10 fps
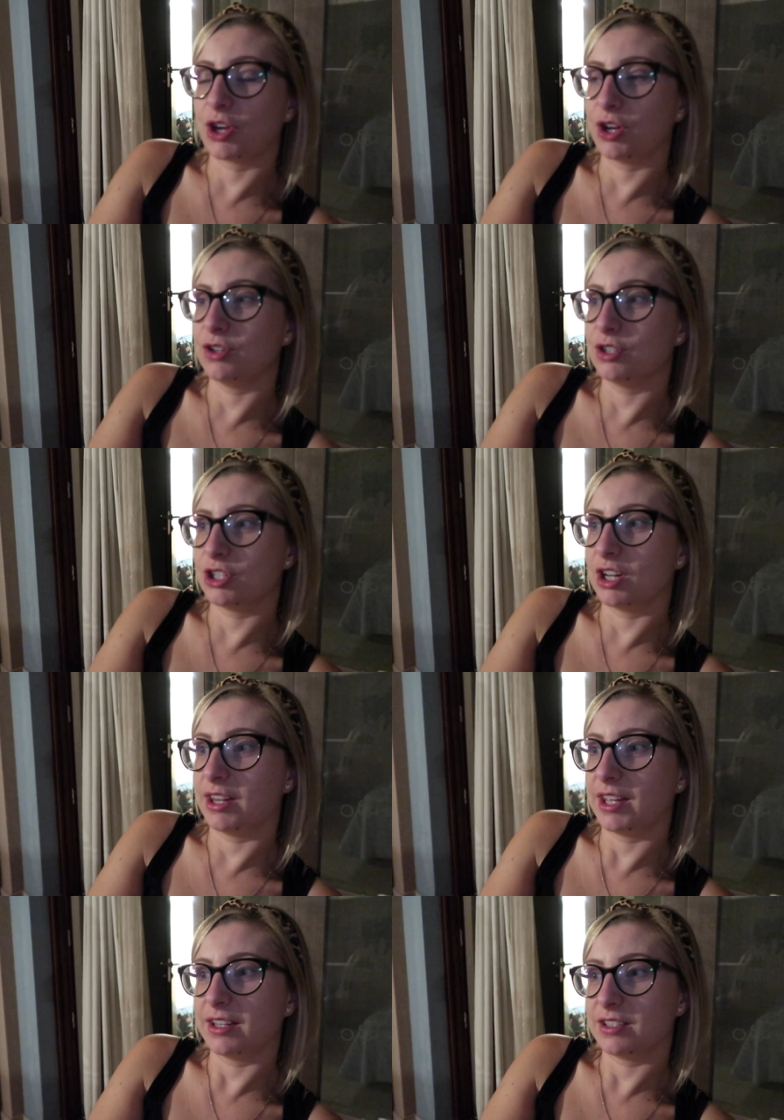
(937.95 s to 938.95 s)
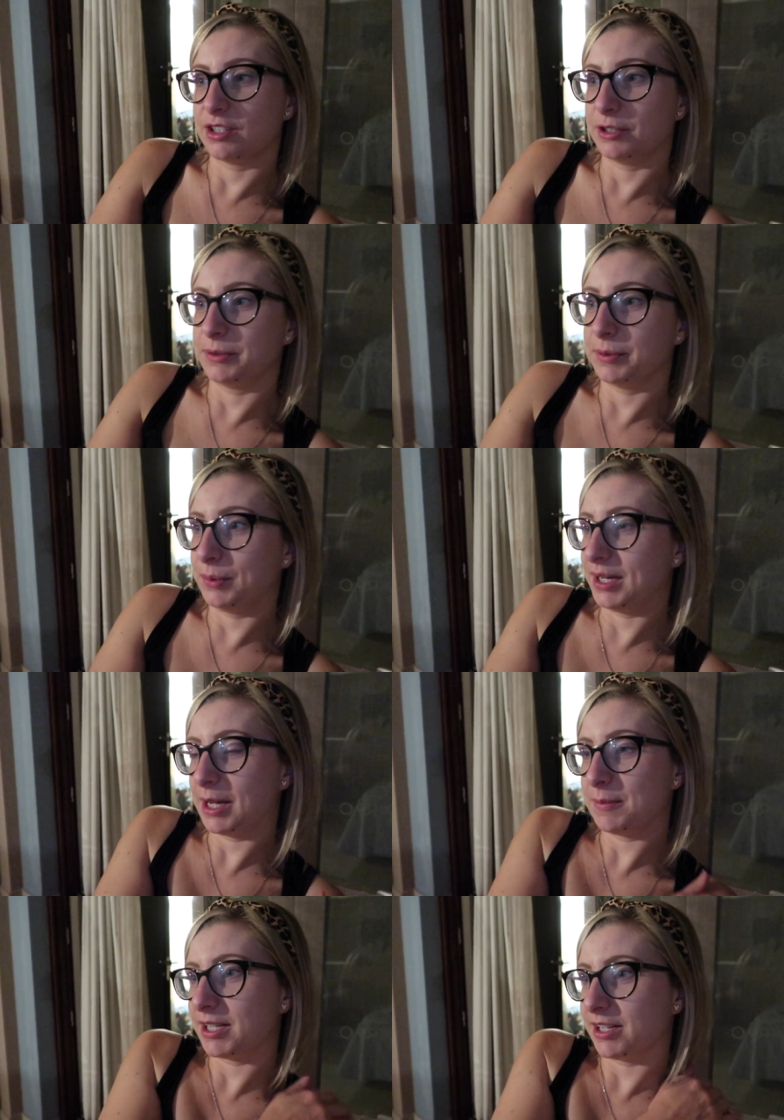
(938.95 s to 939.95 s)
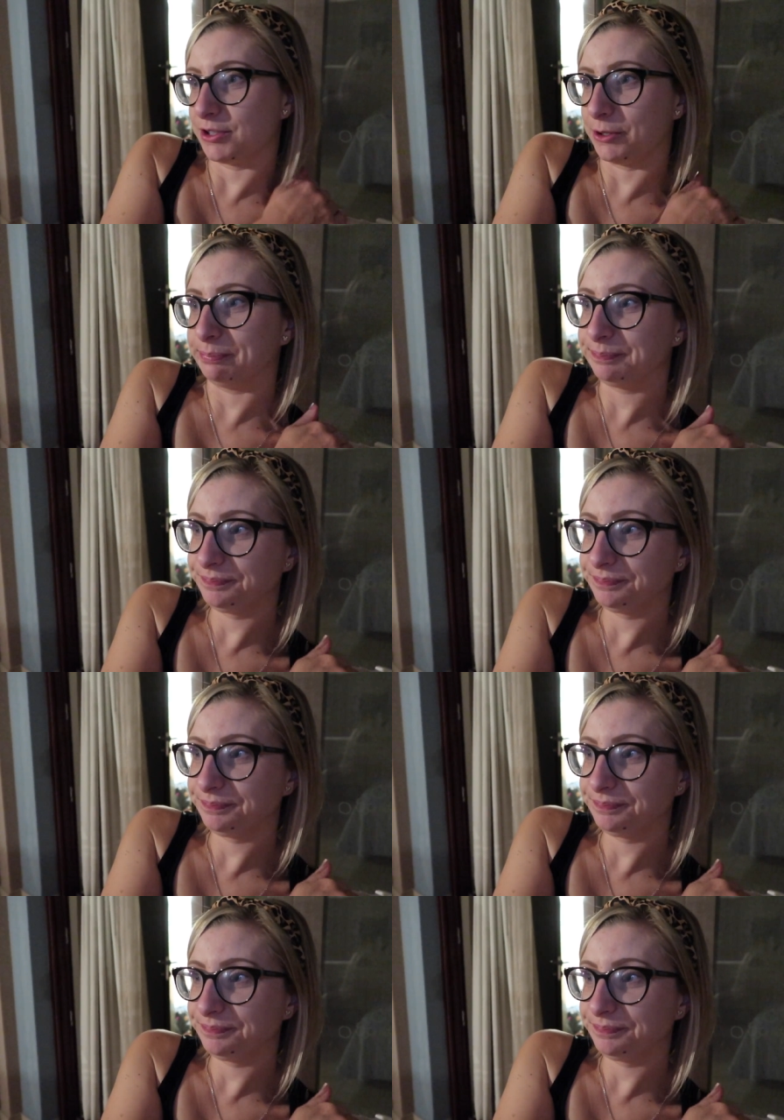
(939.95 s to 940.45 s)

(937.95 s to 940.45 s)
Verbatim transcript: the coach like that. So we kept ours on.